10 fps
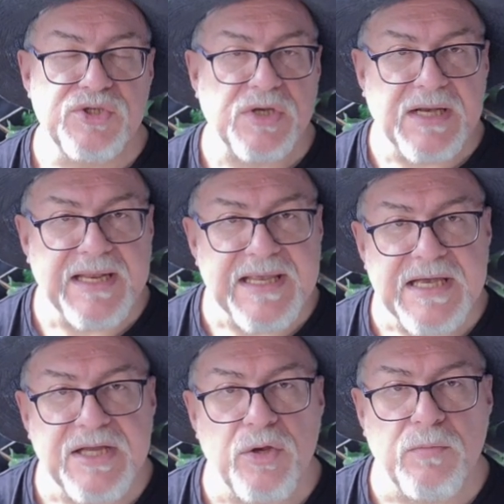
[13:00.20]
to
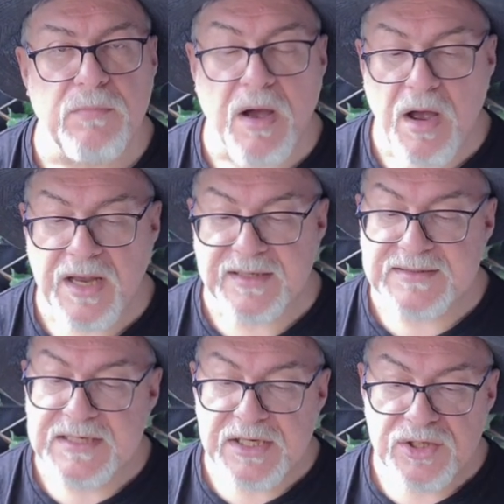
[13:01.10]
clear your mind,
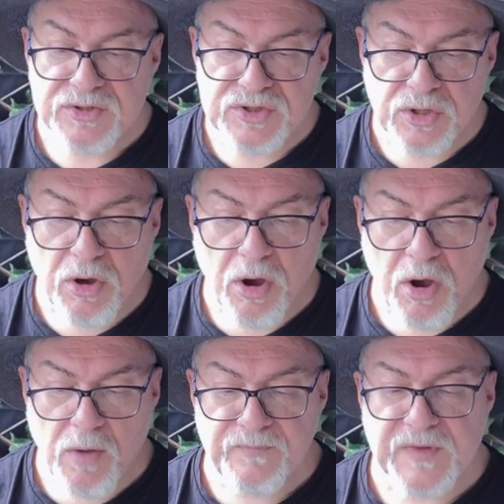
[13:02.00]
to
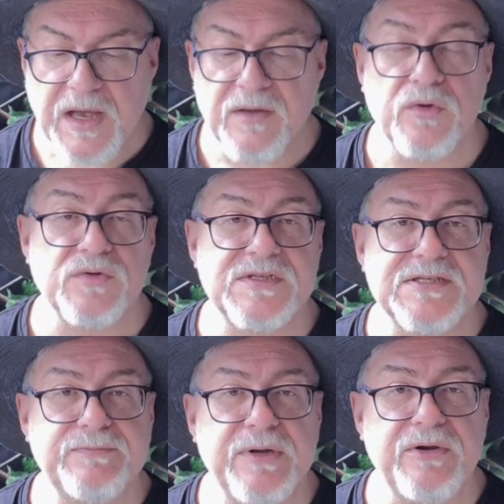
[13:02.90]
calm down your
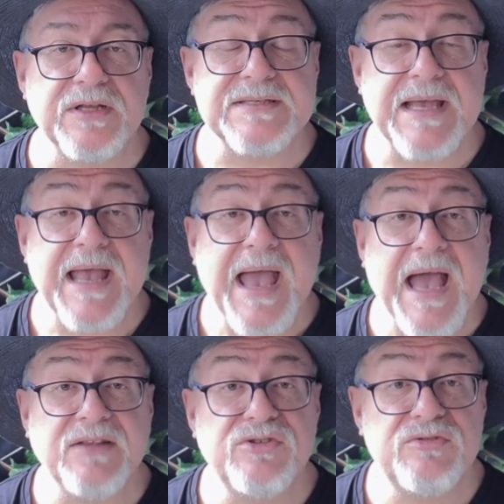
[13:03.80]
spirit,
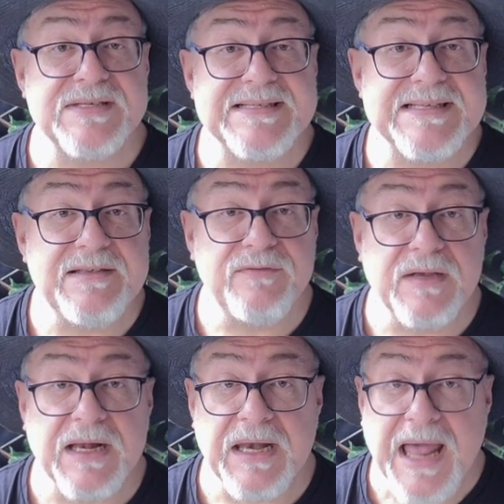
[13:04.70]
and to
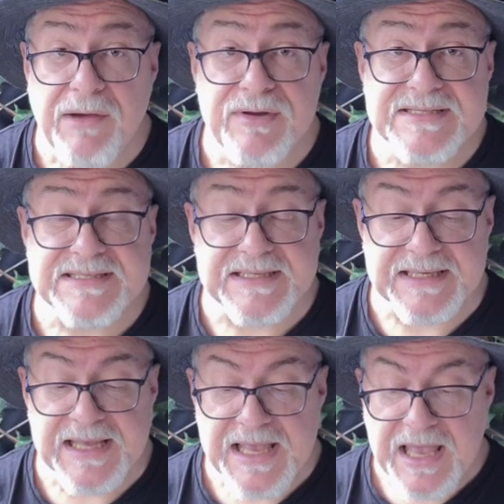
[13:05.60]
receive
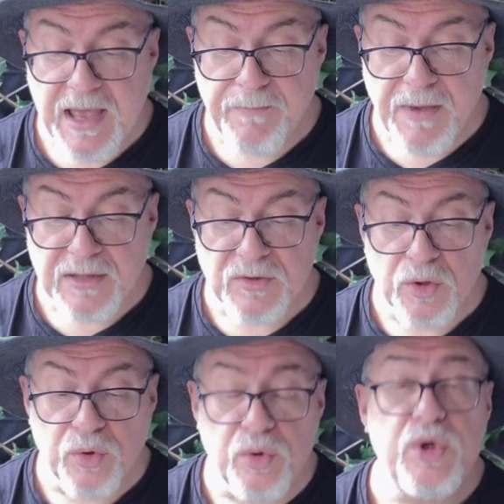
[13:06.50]
clarity about
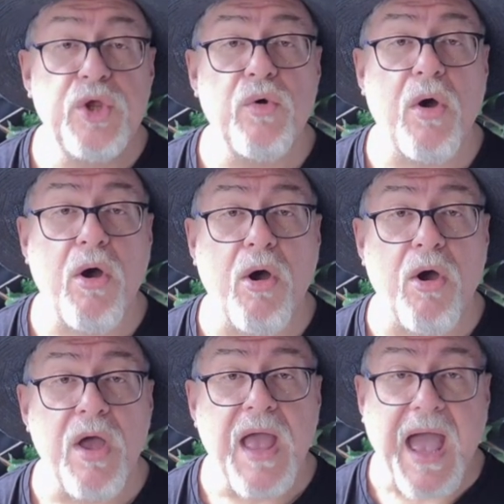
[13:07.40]
who you
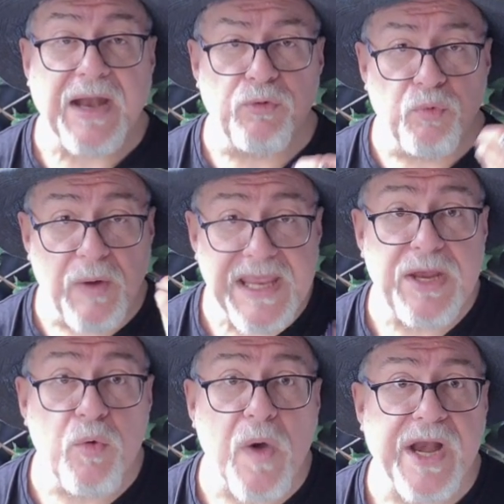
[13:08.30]
are and where
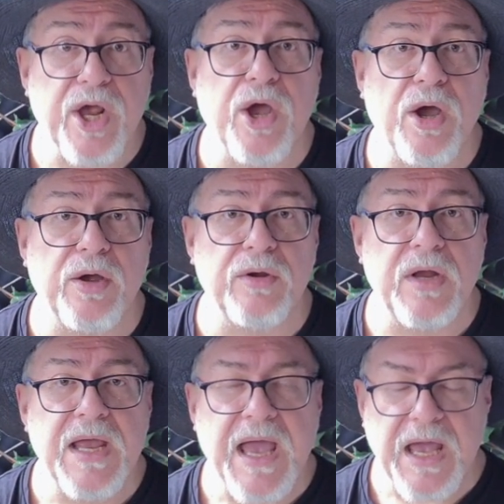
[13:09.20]
you want to go
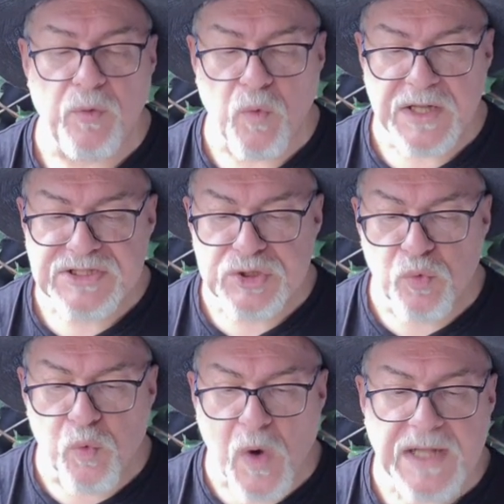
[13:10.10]
and what you
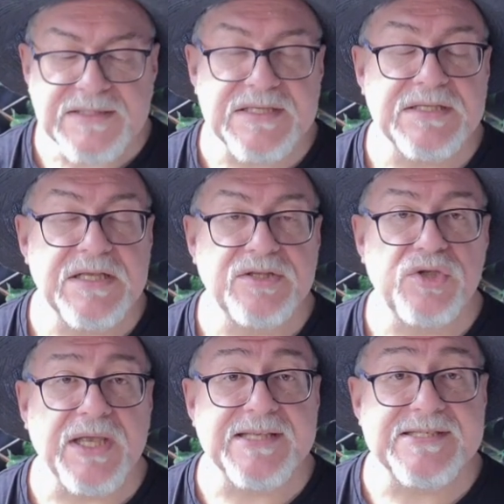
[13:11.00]
want
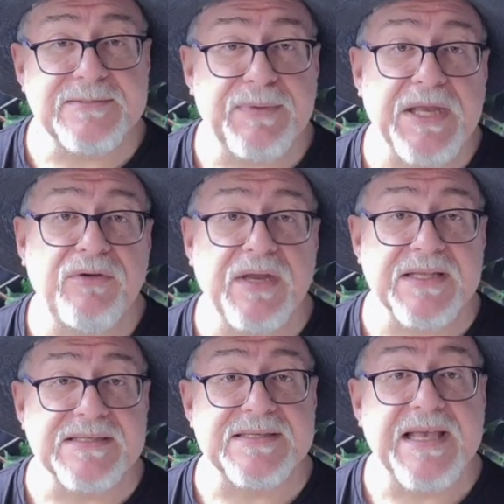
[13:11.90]
to
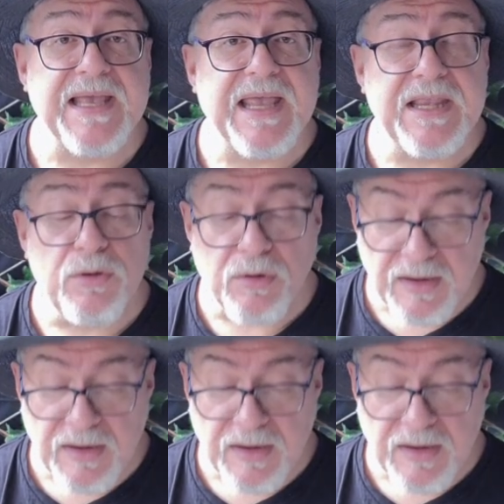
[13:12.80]
experience in your